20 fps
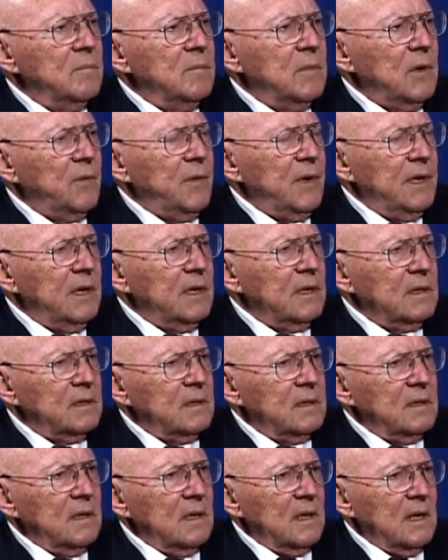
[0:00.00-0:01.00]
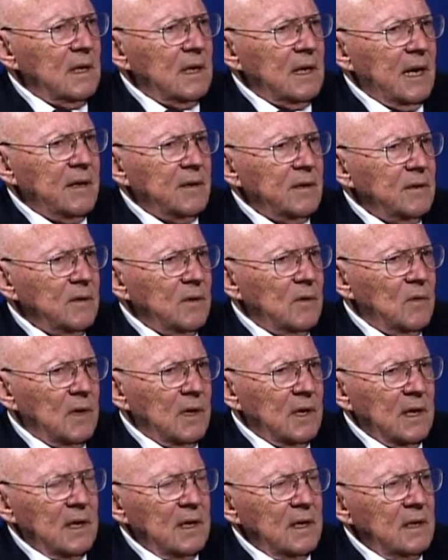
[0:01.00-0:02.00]
But we didn't, and I don't know
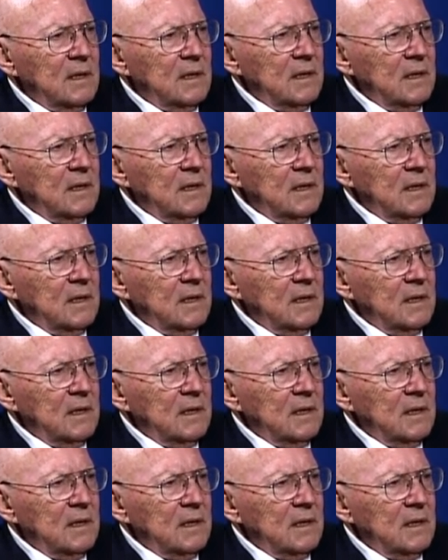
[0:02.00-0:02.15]
why.